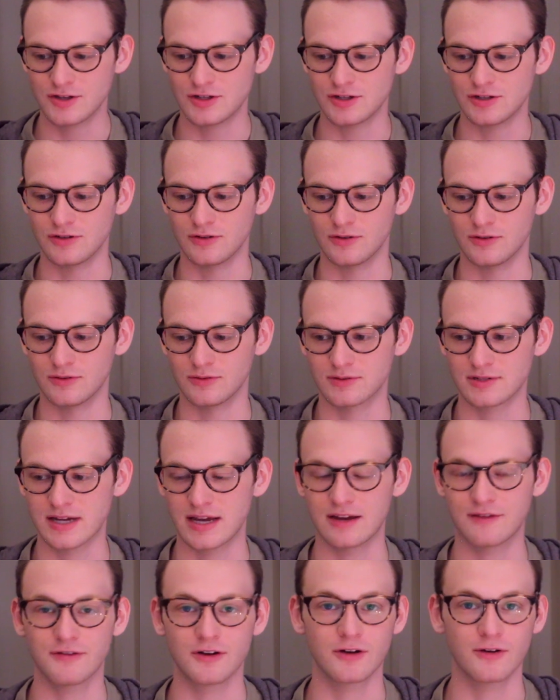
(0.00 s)
to
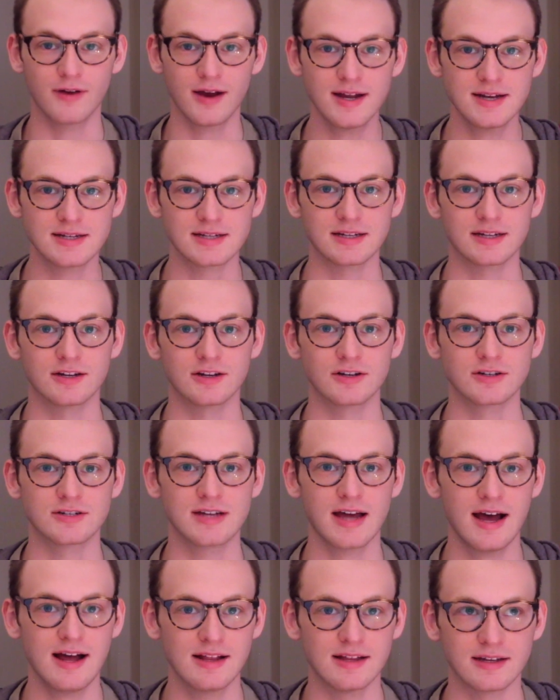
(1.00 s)
take for granted her
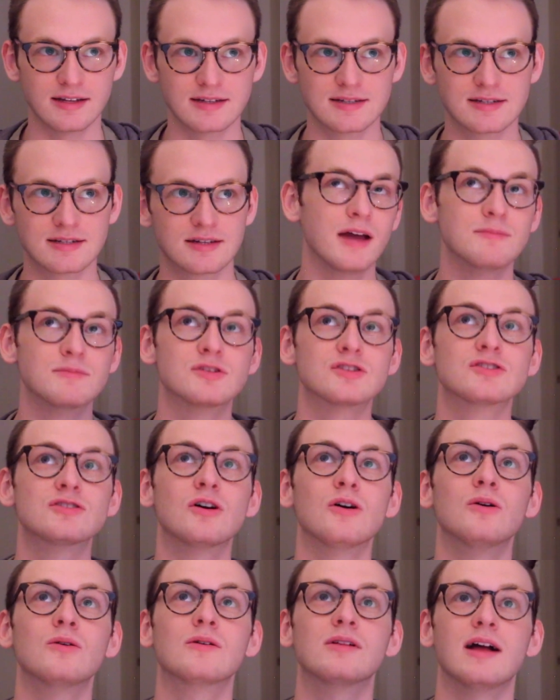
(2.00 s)
talent. I'm
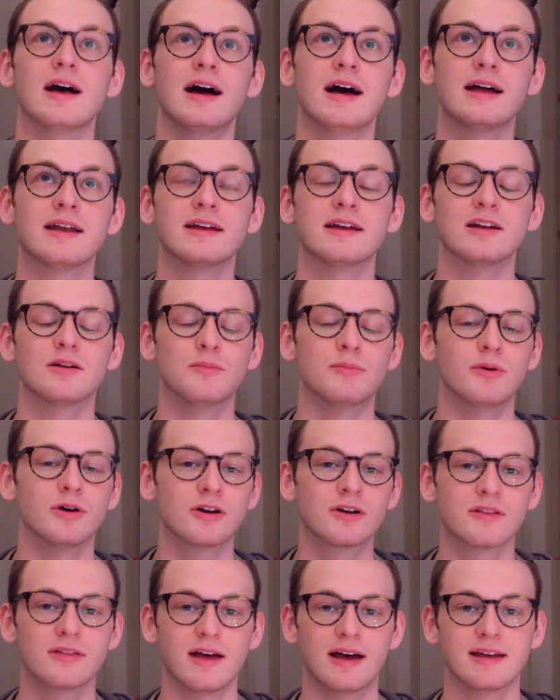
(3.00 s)
so glad in a
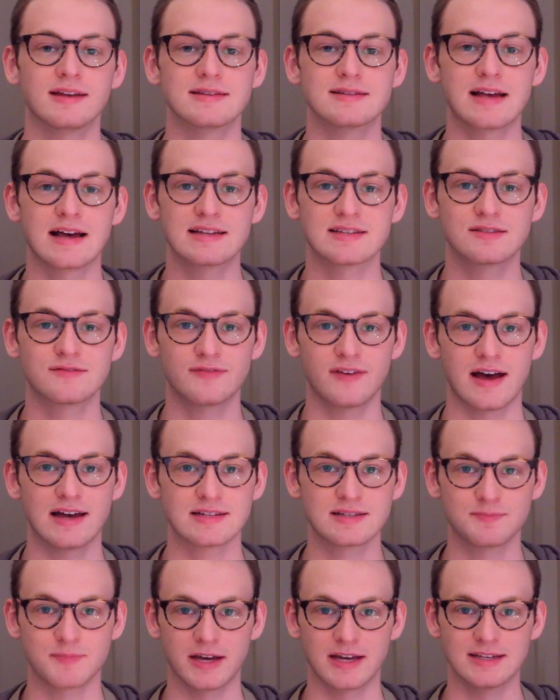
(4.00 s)
book that is as
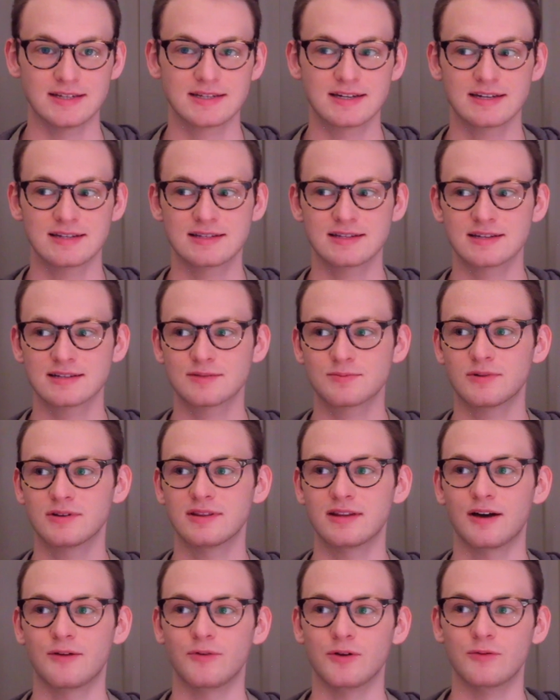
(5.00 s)
fast-paced as this one
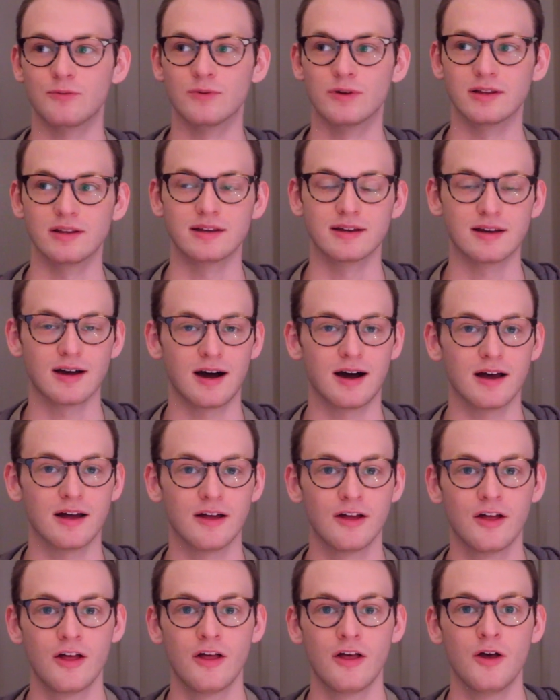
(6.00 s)
that we really got
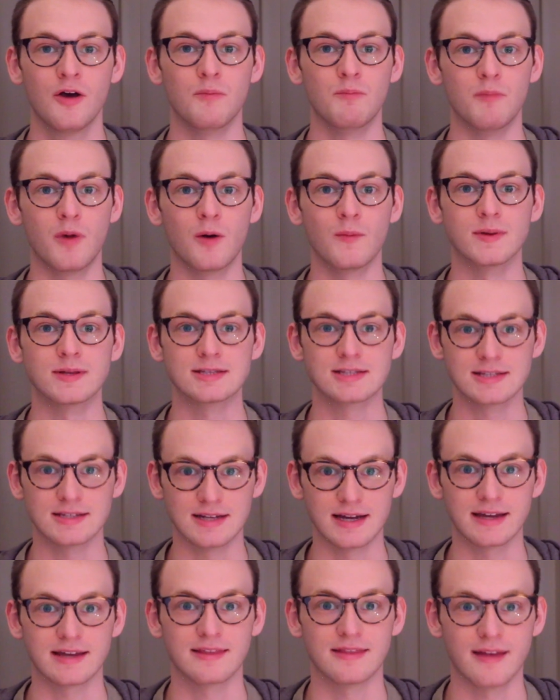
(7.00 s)
moments
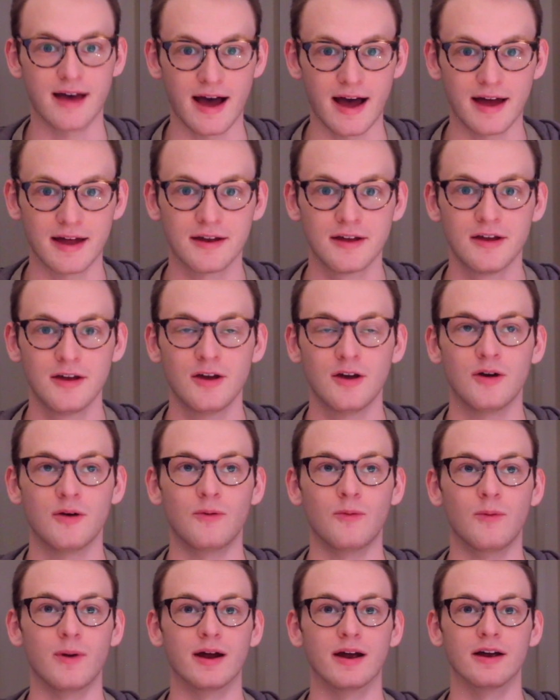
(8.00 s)
like that,
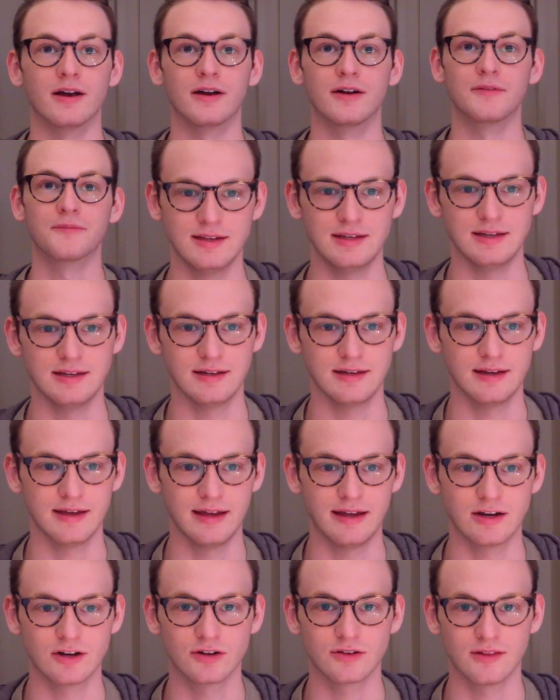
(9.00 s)
where the
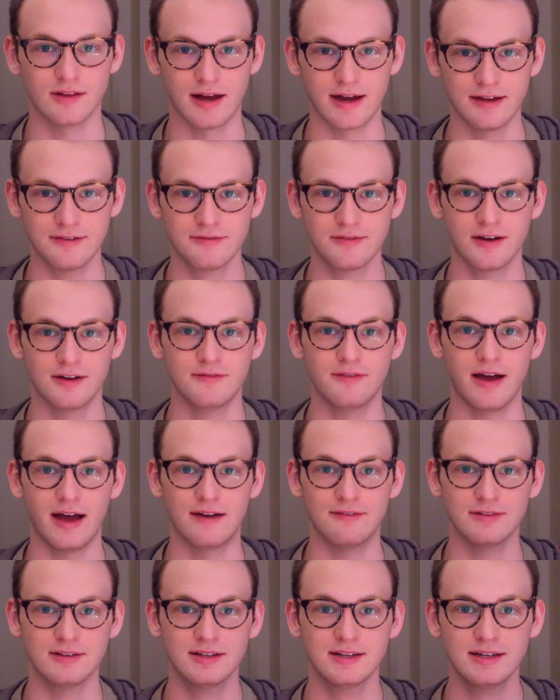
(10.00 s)
inner life of
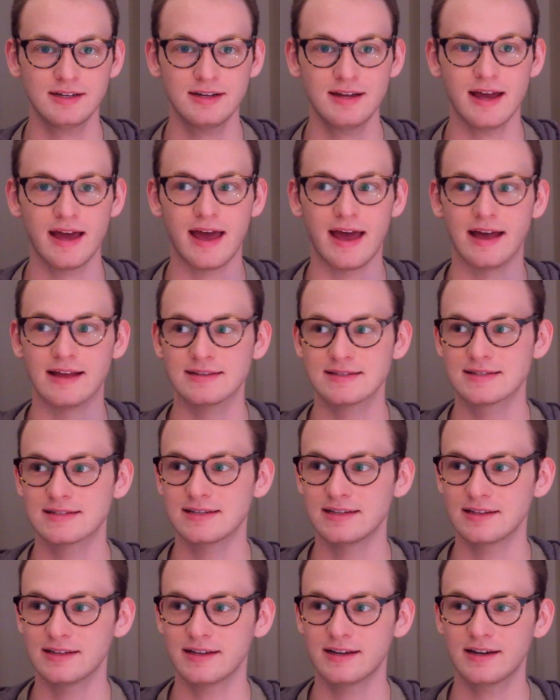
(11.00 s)
Evelyn and
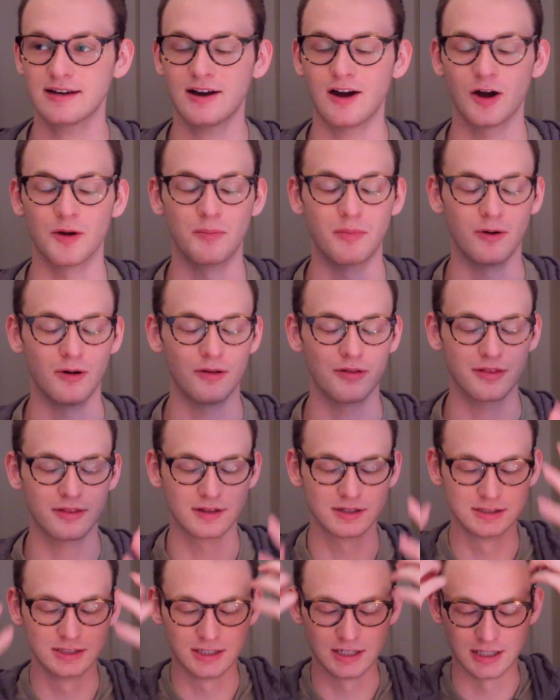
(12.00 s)
Celia are both,
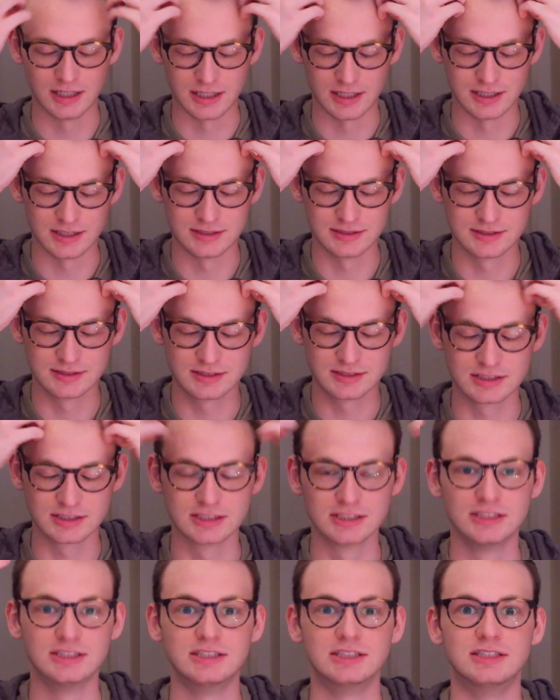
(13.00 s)
oh
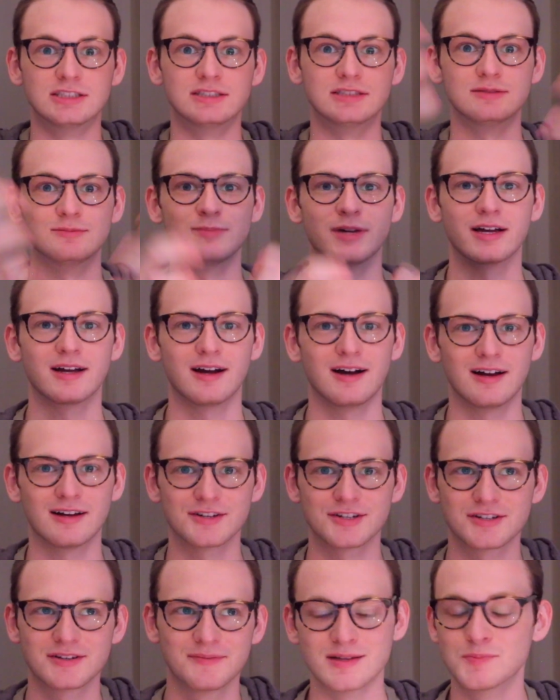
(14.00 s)
my
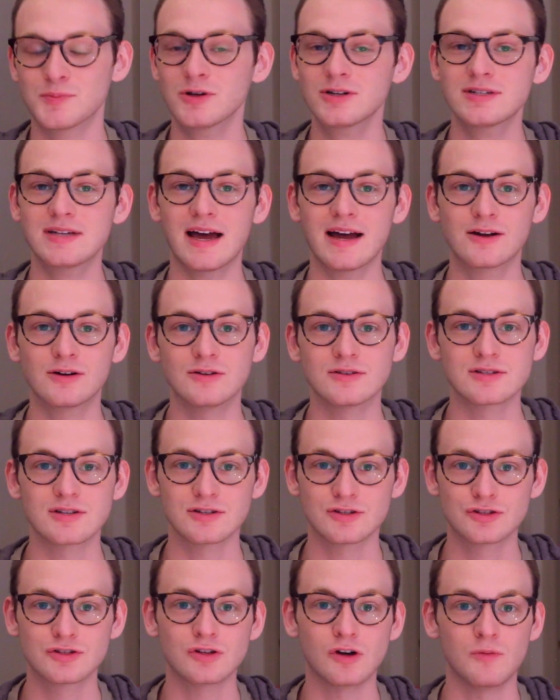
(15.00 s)
gosh. This book tackles
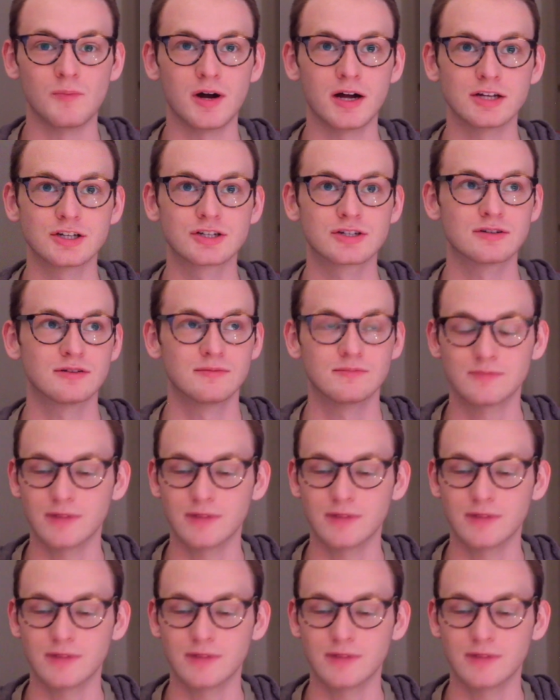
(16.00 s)
so much.